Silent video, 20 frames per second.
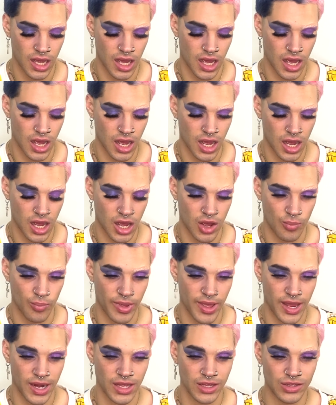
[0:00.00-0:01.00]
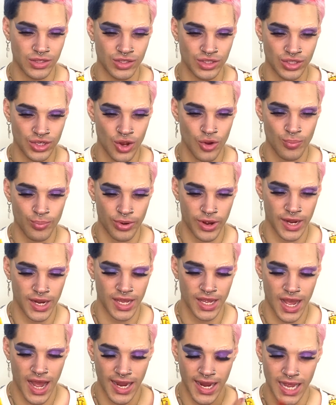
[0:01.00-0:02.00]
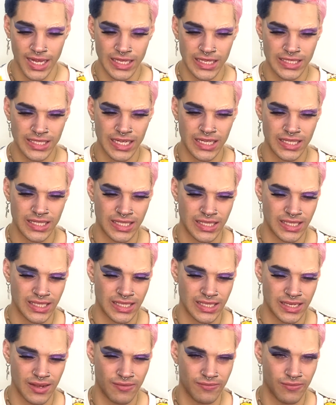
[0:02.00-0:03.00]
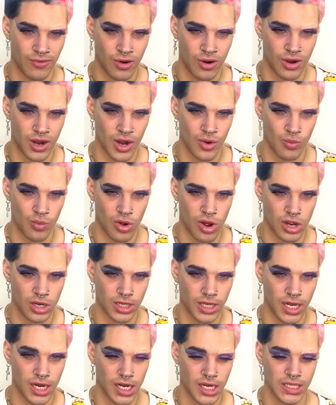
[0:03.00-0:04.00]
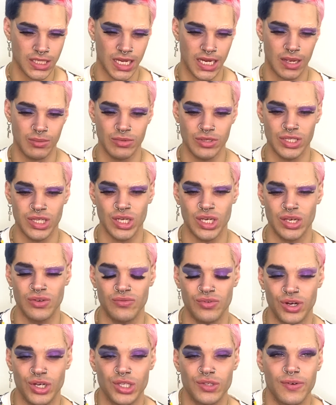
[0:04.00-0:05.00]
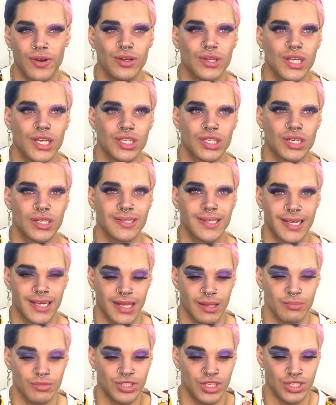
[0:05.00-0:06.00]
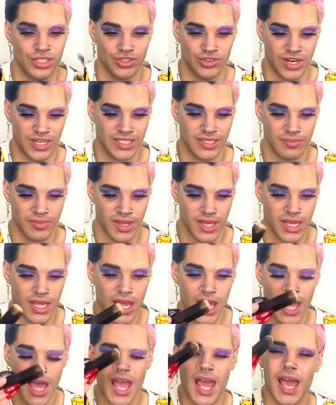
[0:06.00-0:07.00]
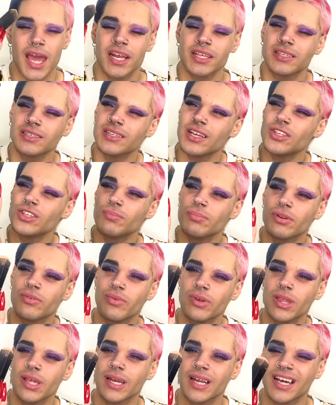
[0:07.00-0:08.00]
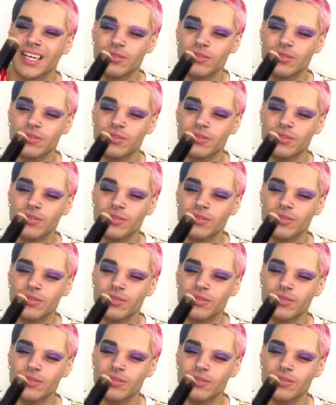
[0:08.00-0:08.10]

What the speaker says: And it's so pretty. I got this at Sephora. I walked in and I was like, I'm just looking for a new foundation. I was like, let me just try something. And it turns out to be really nice,